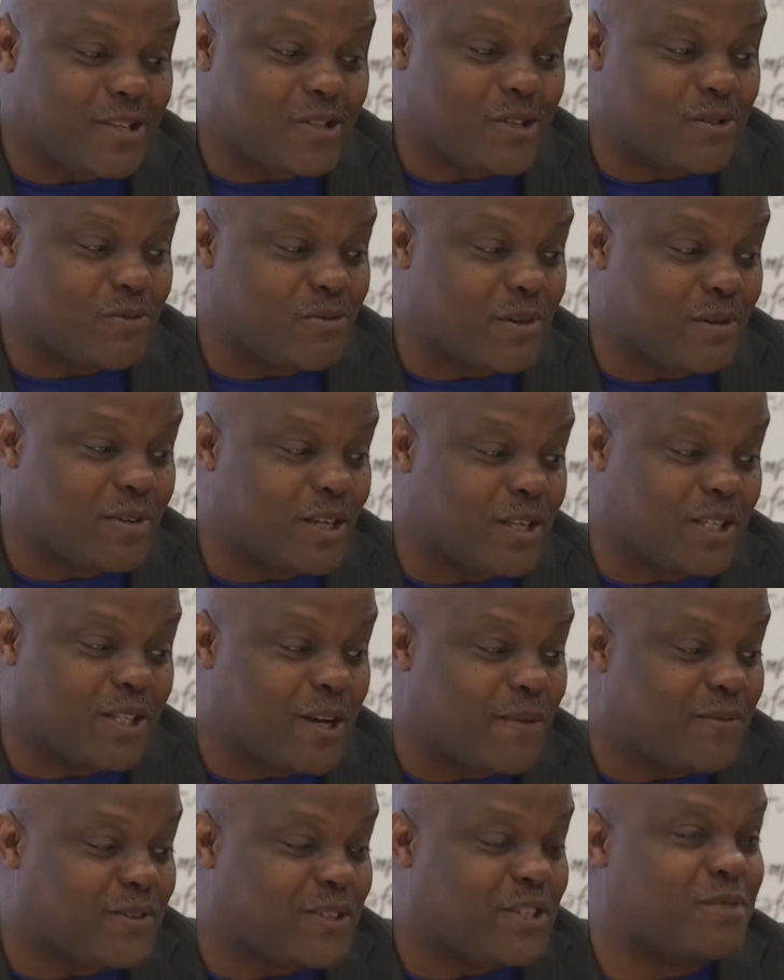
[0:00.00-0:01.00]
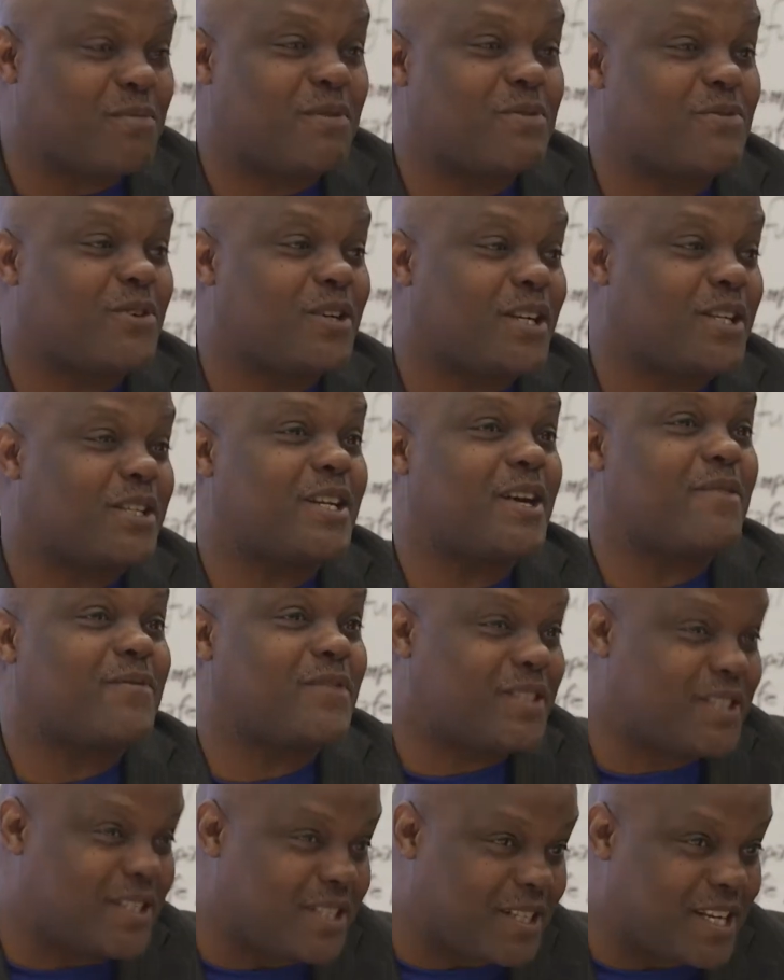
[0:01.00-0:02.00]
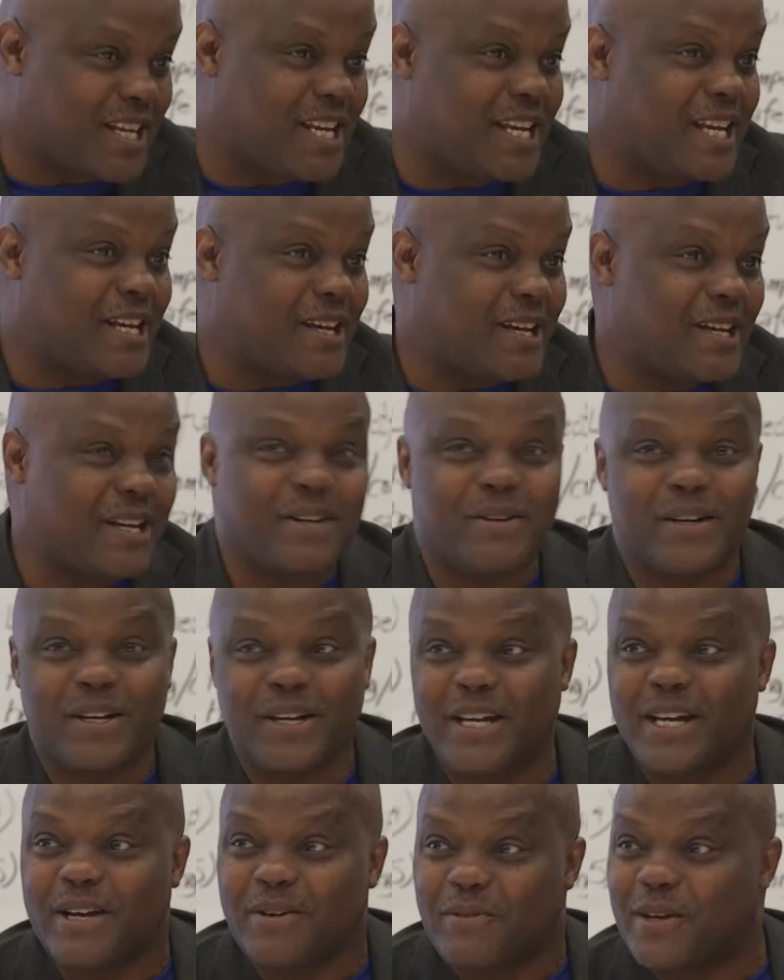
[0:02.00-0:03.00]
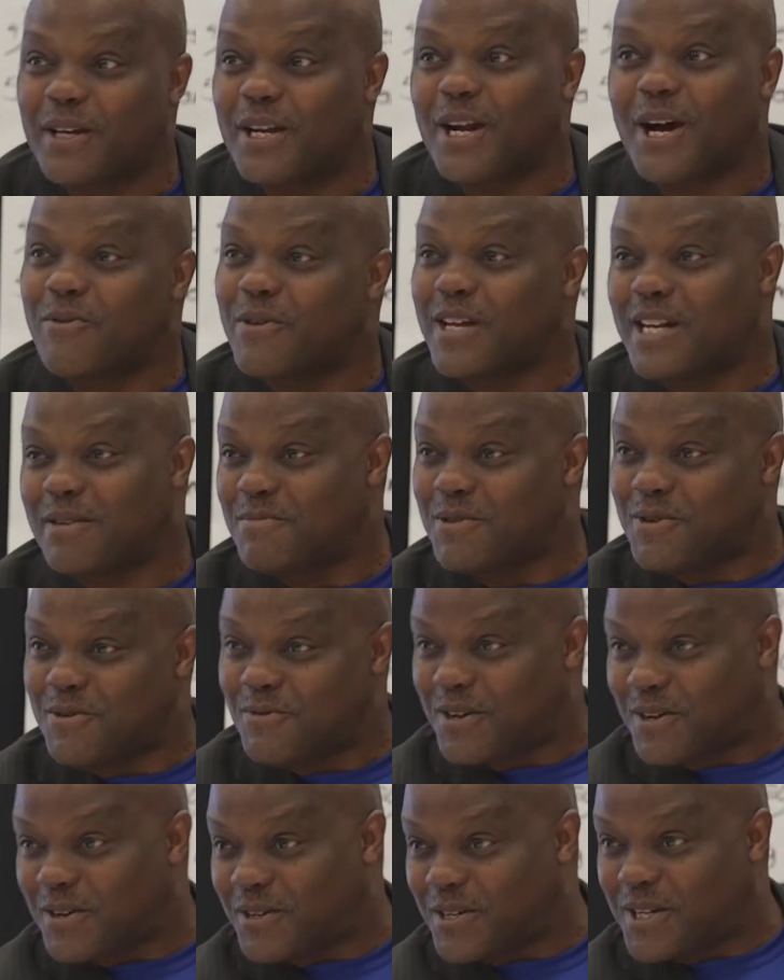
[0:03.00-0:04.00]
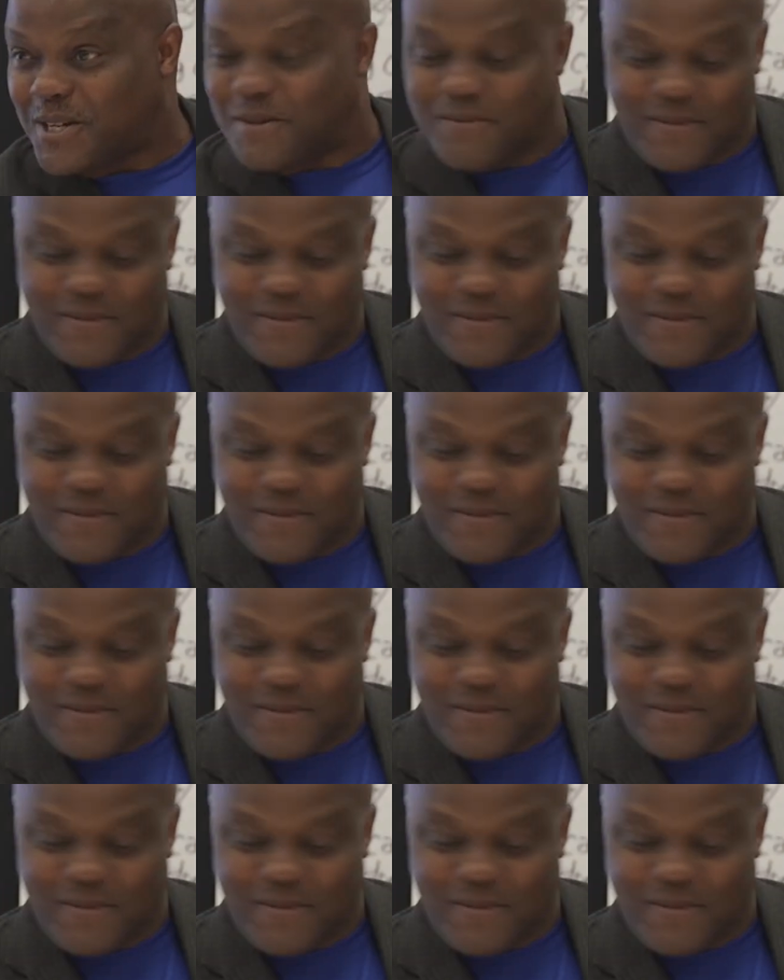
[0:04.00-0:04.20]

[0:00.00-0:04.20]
we were the Jeffersons before the Jeffersons. We had already moved on up.